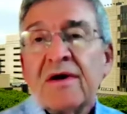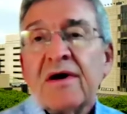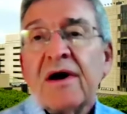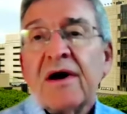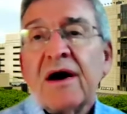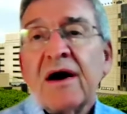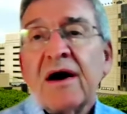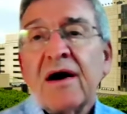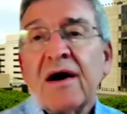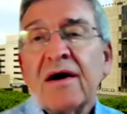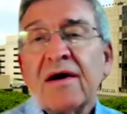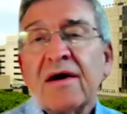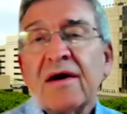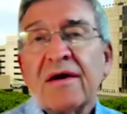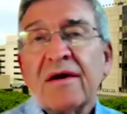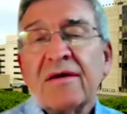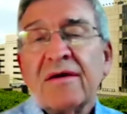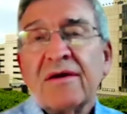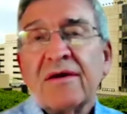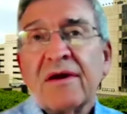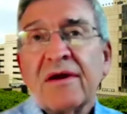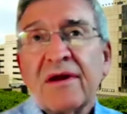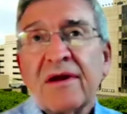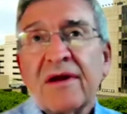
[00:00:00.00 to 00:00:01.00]

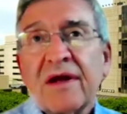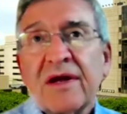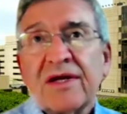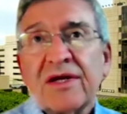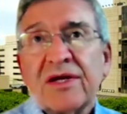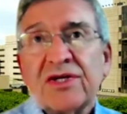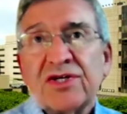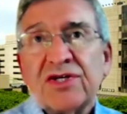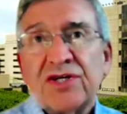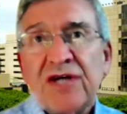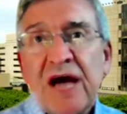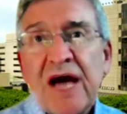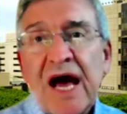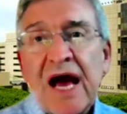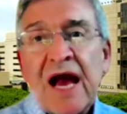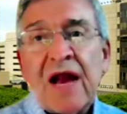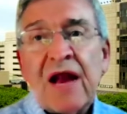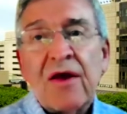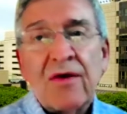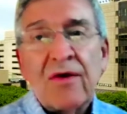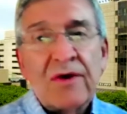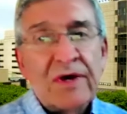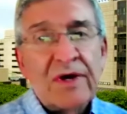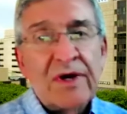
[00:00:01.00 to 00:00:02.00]
and a
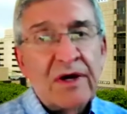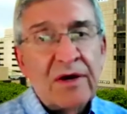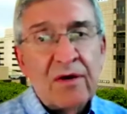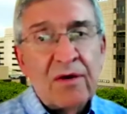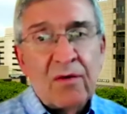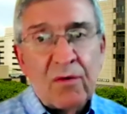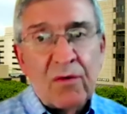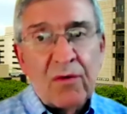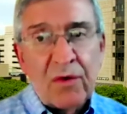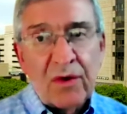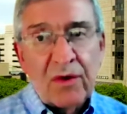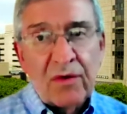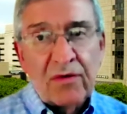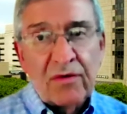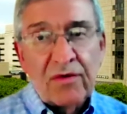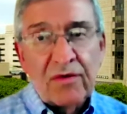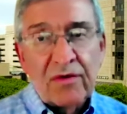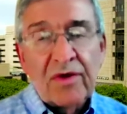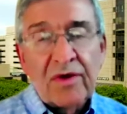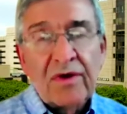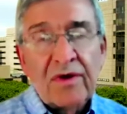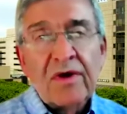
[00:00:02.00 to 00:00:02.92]
shallow heel wound.